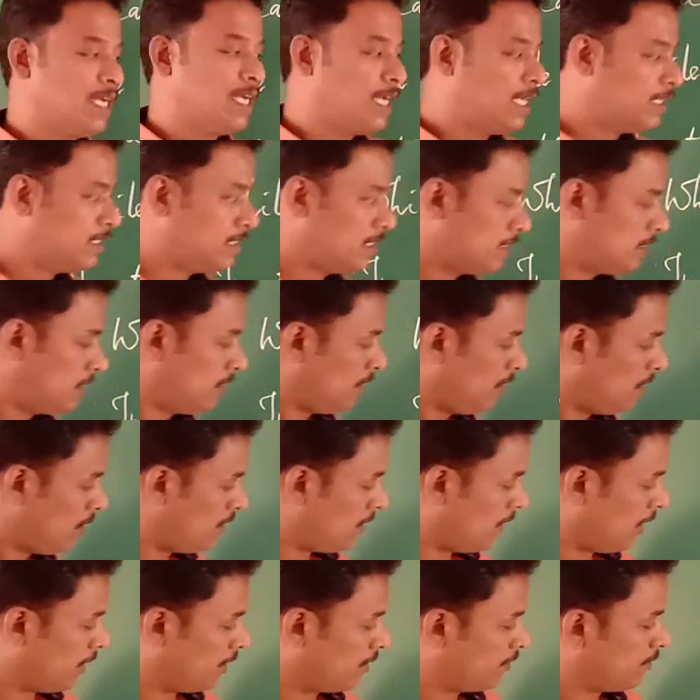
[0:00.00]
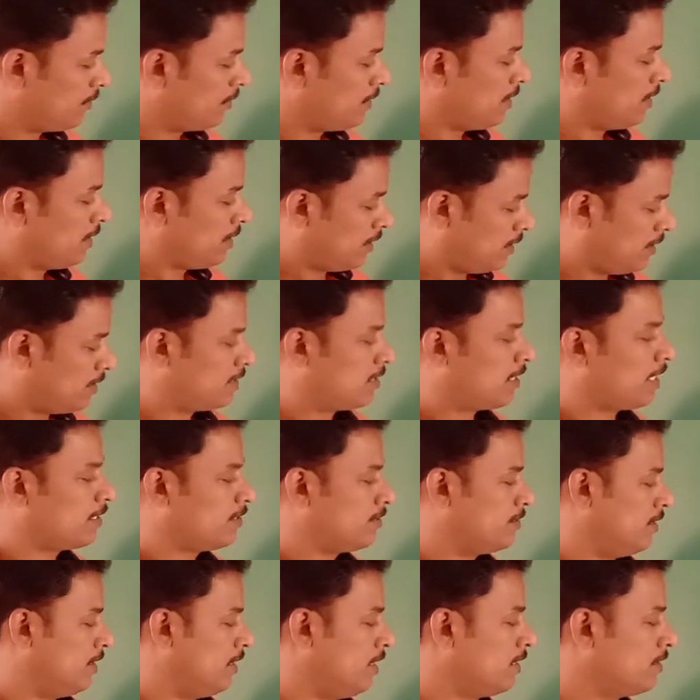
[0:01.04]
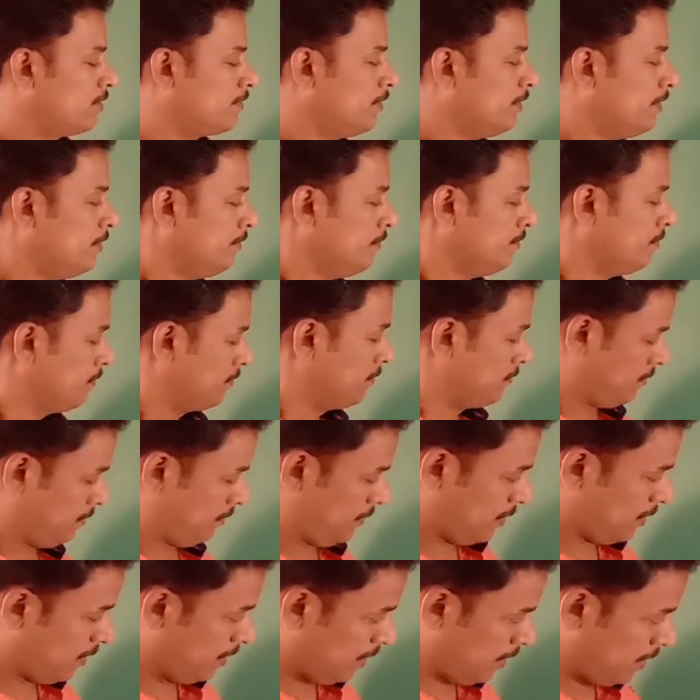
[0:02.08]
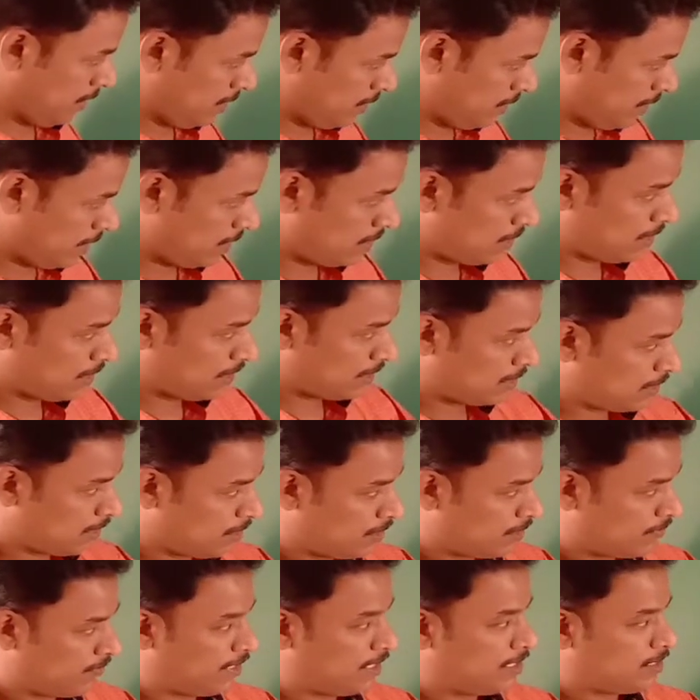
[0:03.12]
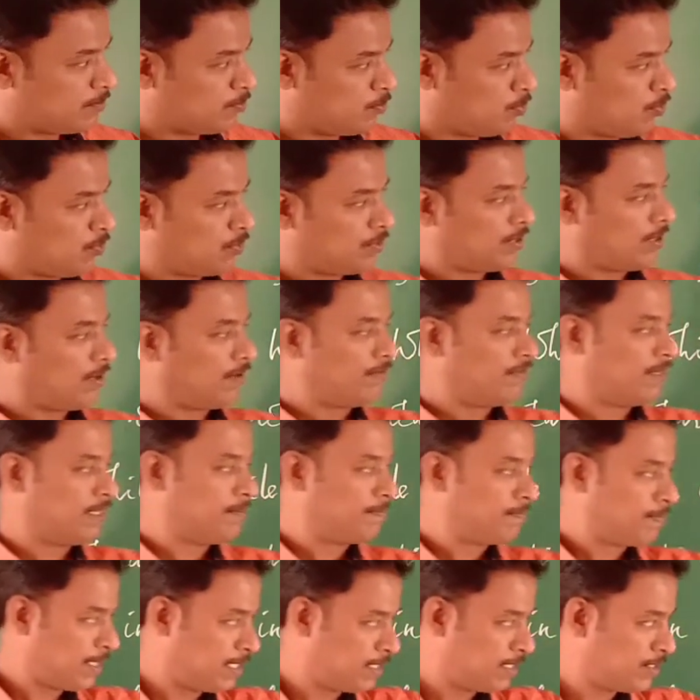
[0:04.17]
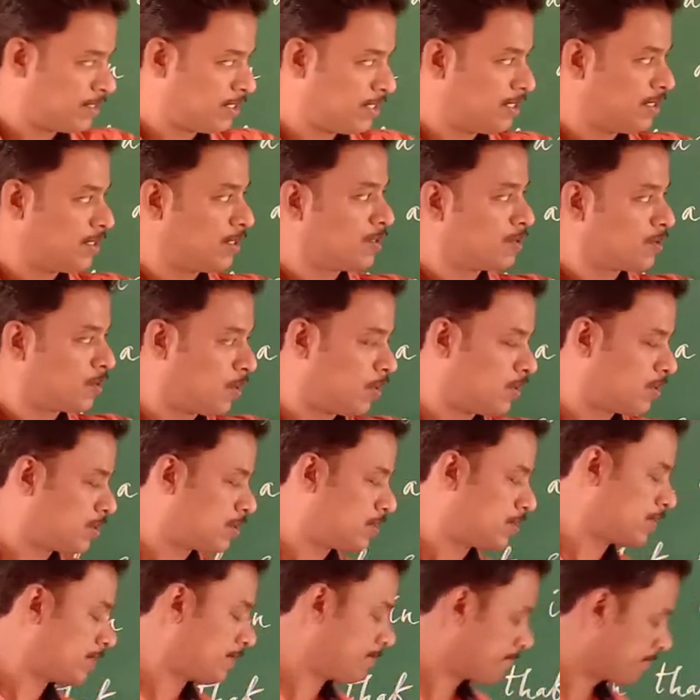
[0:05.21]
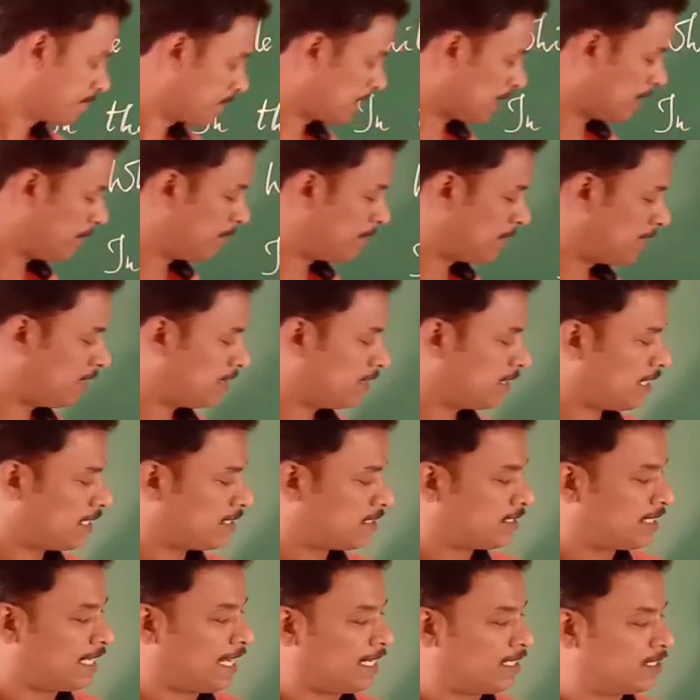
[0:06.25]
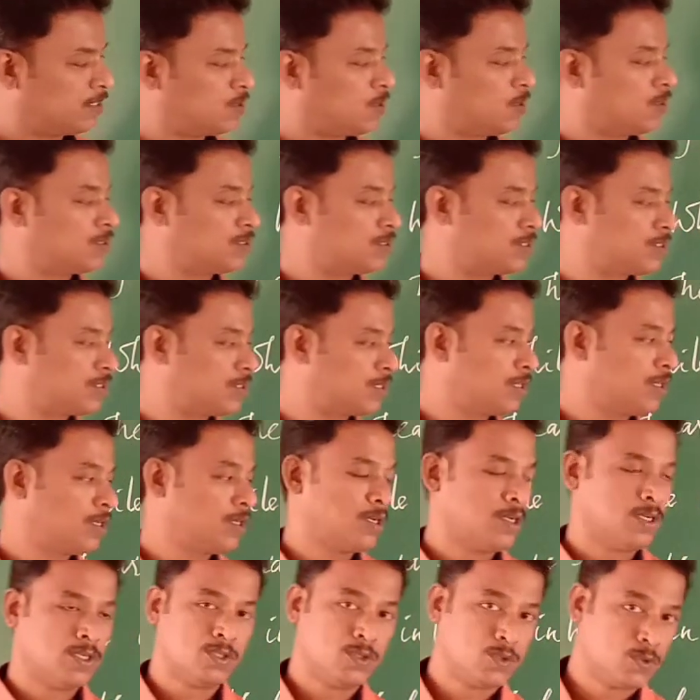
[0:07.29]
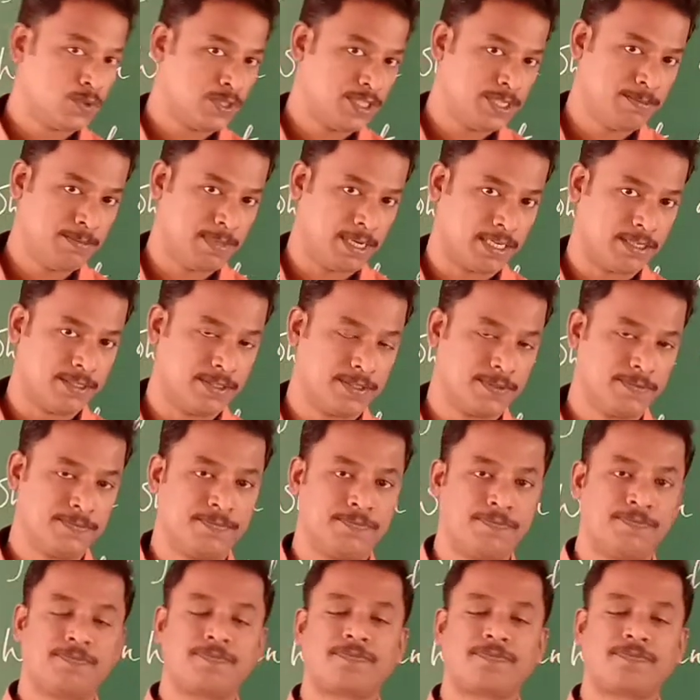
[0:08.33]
In the third line, he says that in that sweet mood when pleasant thoughts bring sad thoughts to the mind.